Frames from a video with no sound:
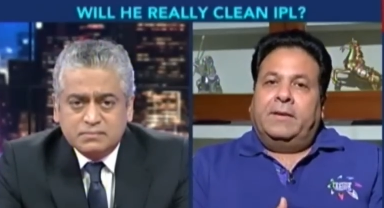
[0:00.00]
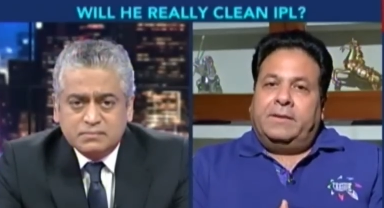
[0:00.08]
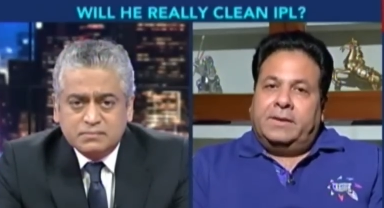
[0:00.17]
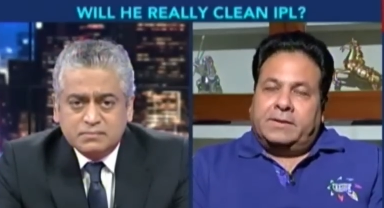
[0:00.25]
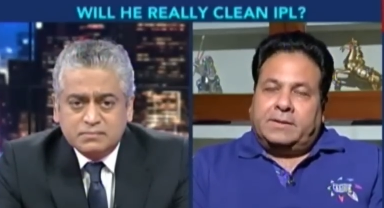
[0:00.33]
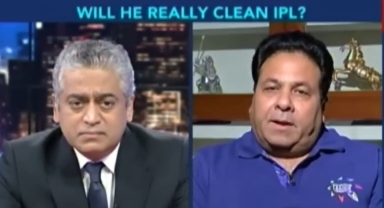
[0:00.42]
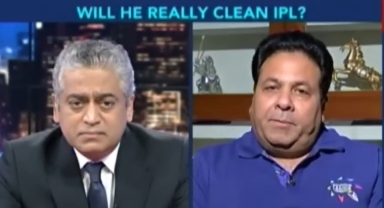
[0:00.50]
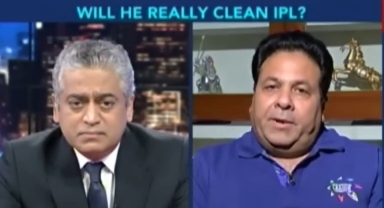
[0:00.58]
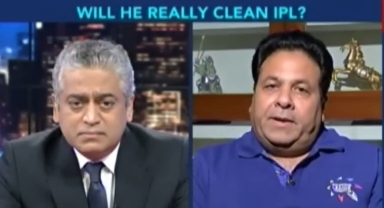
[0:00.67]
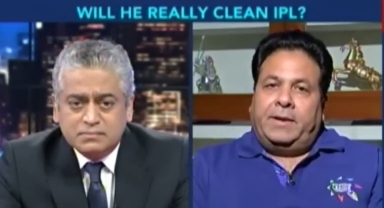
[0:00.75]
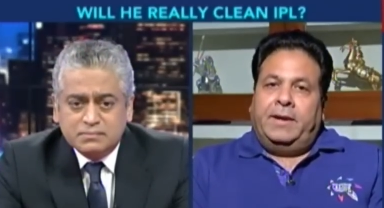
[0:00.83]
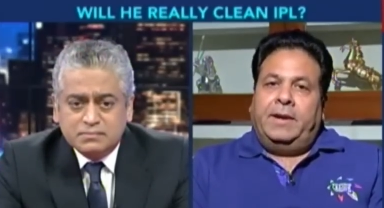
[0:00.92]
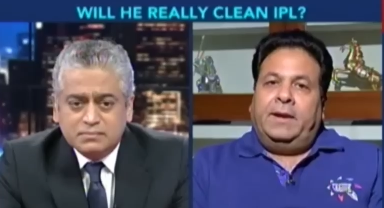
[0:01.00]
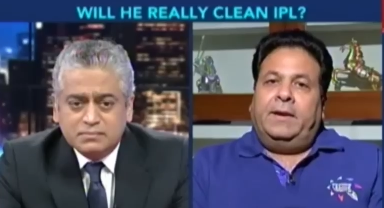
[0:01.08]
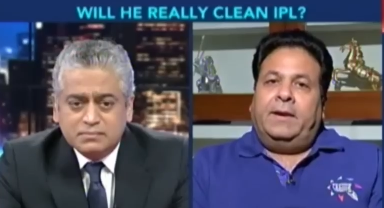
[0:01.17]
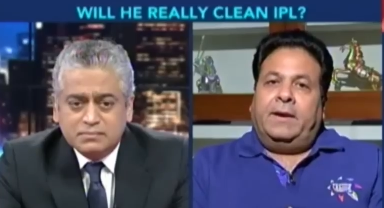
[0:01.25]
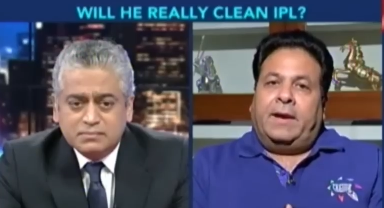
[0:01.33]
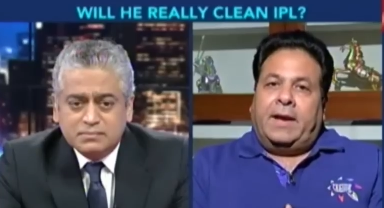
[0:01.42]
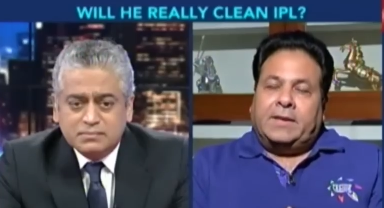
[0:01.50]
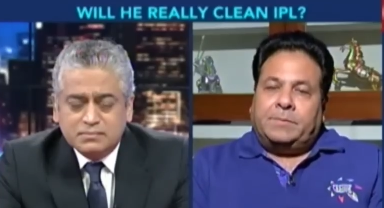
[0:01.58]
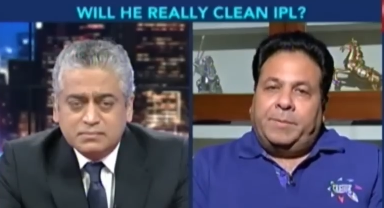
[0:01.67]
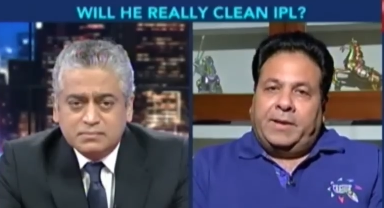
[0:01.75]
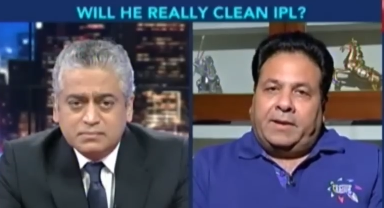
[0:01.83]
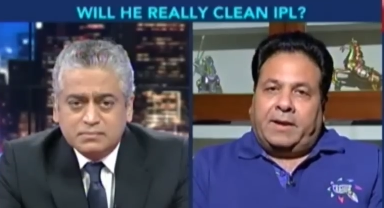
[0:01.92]
Speaker 1: This committee has
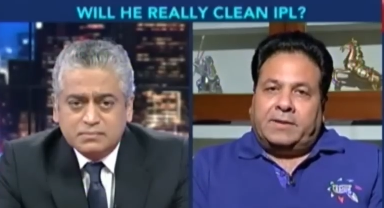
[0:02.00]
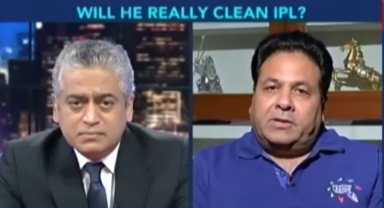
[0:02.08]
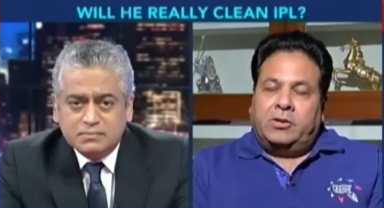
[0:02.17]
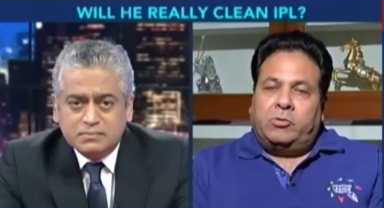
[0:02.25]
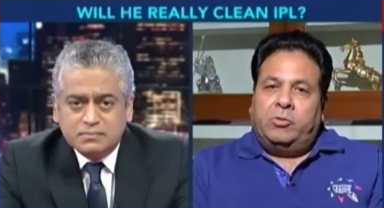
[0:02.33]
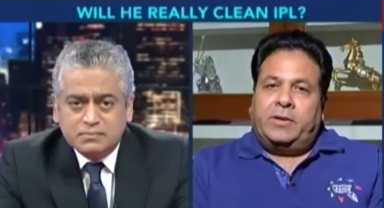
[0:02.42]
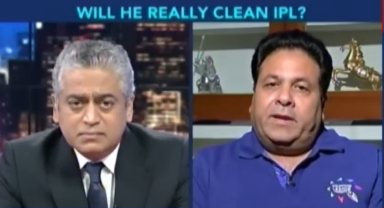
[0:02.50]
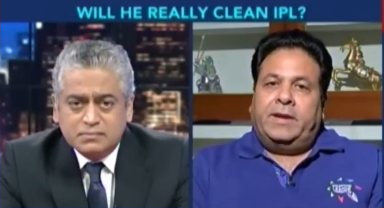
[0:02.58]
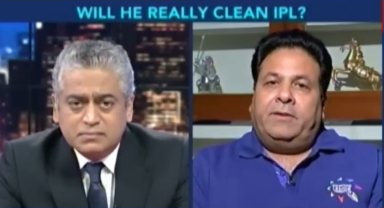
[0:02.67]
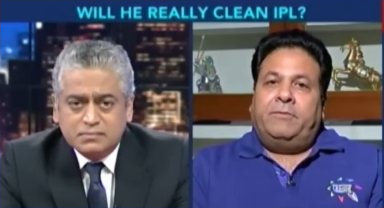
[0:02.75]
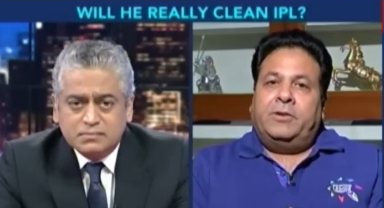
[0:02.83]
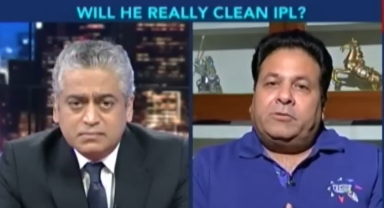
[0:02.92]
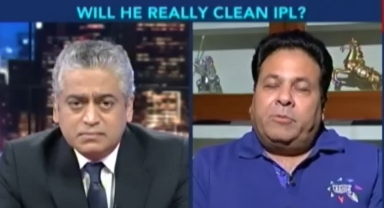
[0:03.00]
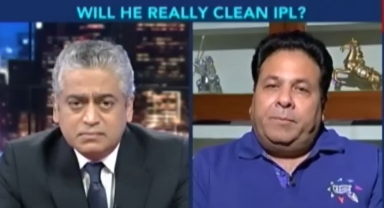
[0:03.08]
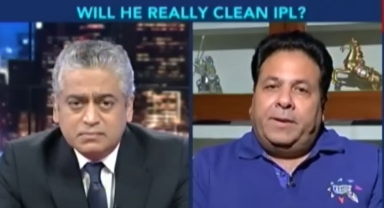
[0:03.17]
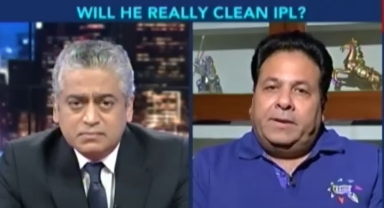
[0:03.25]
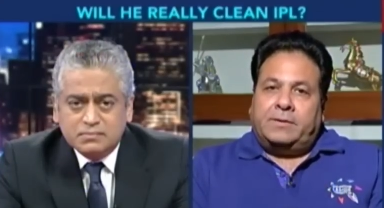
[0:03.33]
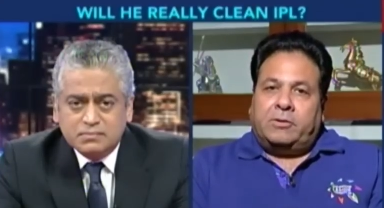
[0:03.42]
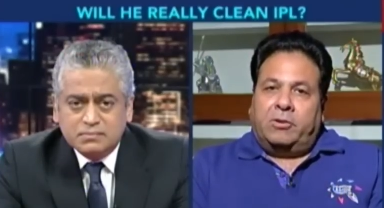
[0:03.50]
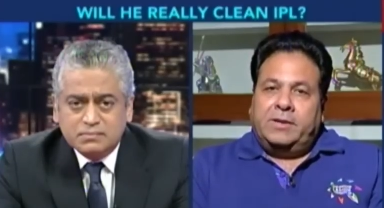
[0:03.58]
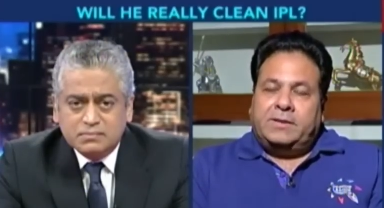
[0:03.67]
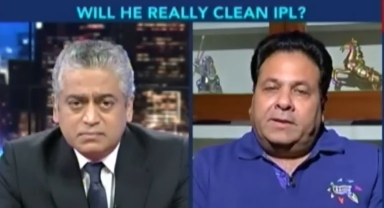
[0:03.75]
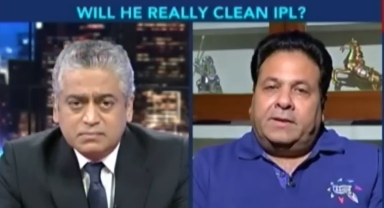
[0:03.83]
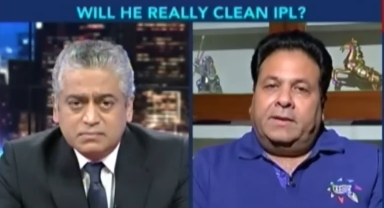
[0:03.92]
been constituted, which will be
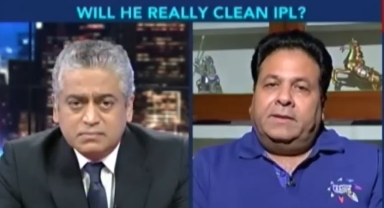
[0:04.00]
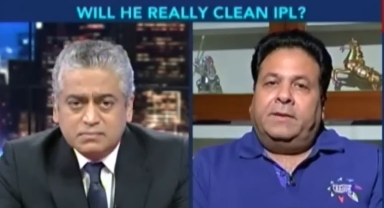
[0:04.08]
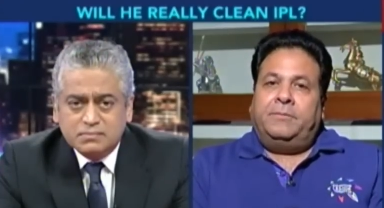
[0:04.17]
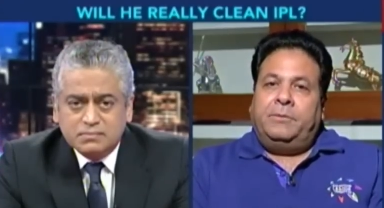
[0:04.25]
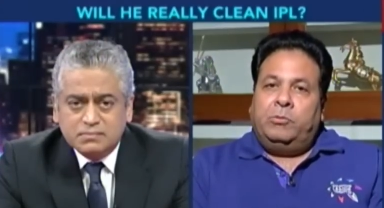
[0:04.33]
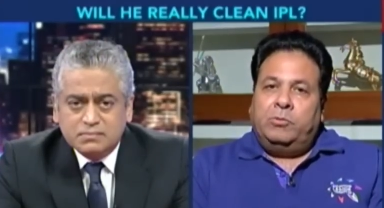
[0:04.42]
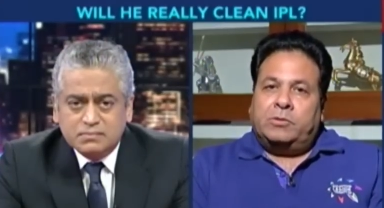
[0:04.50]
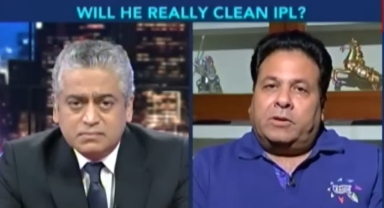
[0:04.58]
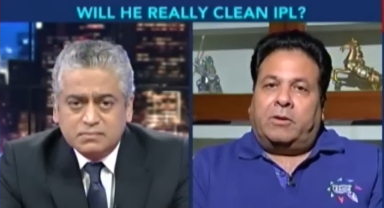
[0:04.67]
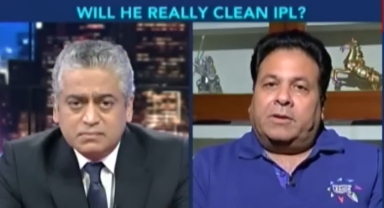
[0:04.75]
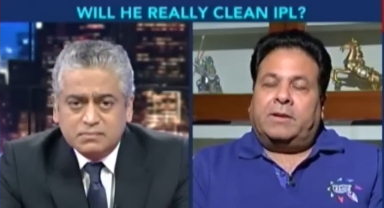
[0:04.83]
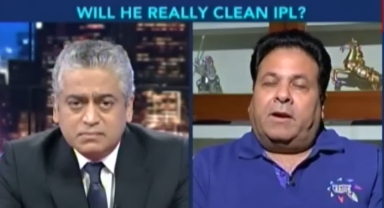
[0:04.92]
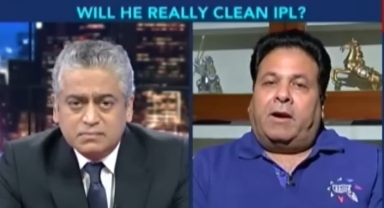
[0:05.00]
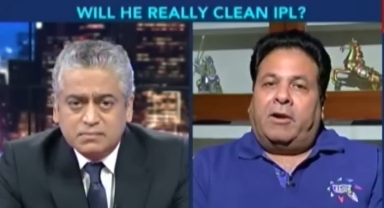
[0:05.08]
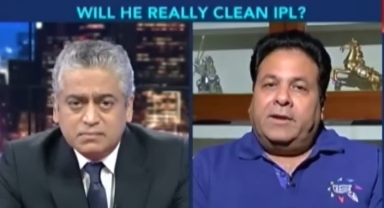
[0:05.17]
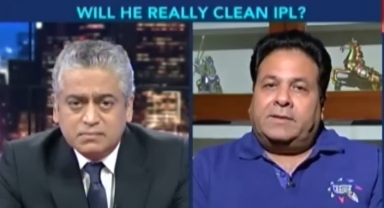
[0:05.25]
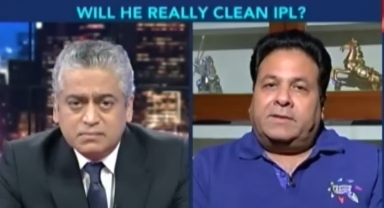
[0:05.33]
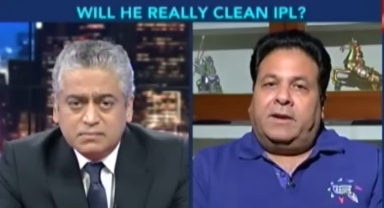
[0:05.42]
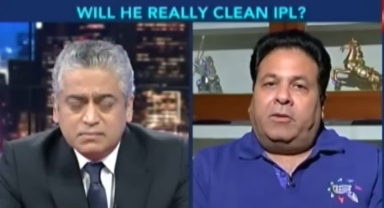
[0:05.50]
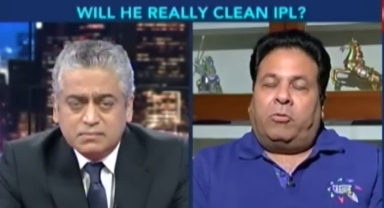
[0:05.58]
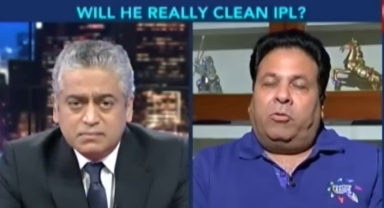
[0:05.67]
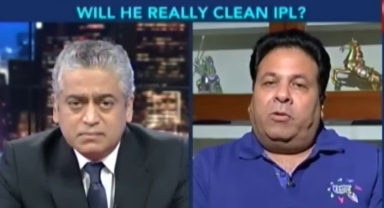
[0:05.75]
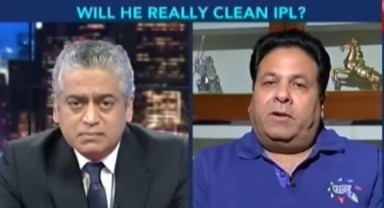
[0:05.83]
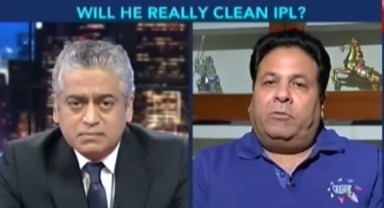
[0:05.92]
soliciting the views of the all
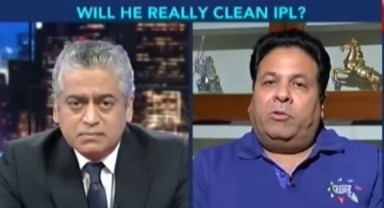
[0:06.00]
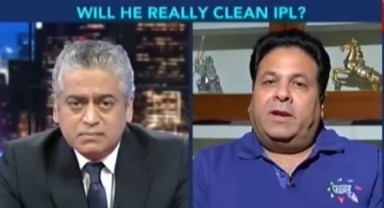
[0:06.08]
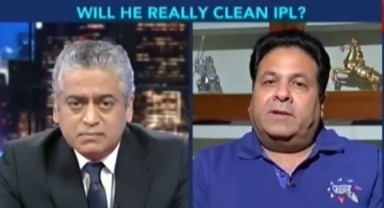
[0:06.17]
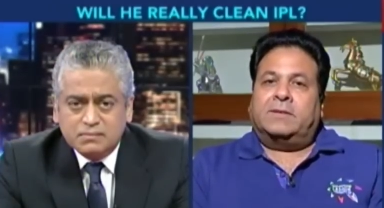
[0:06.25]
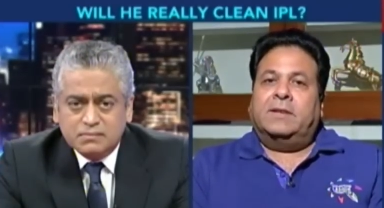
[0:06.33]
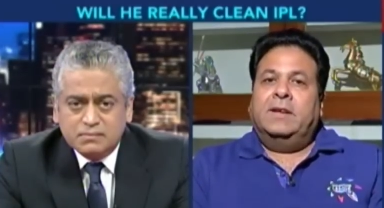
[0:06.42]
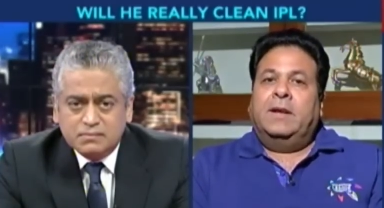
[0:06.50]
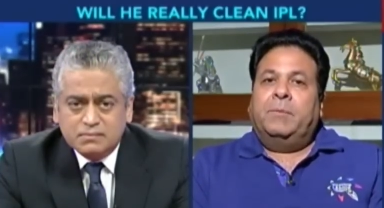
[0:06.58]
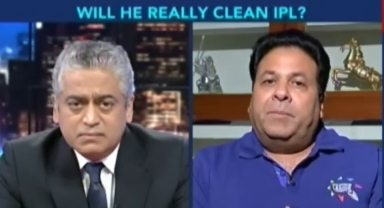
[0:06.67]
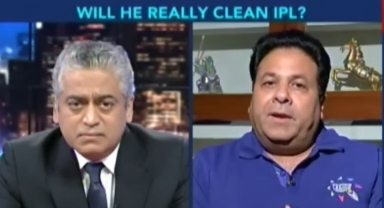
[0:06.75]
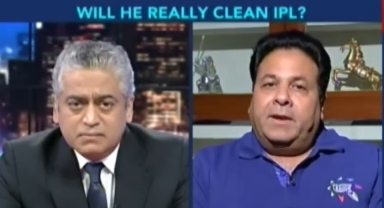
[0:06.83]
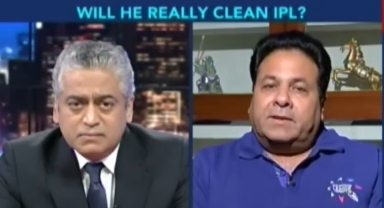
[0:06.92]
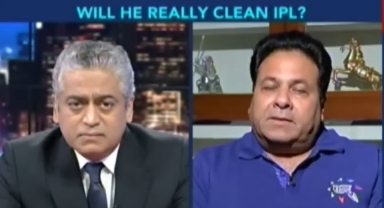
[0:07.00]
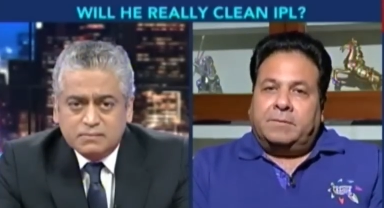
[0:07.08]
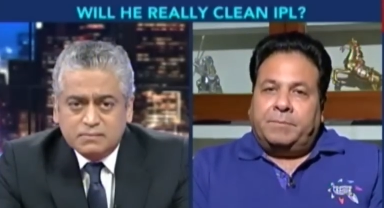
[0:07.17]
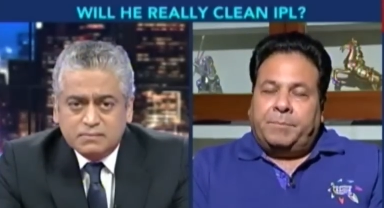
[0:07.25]
stakeholders, players,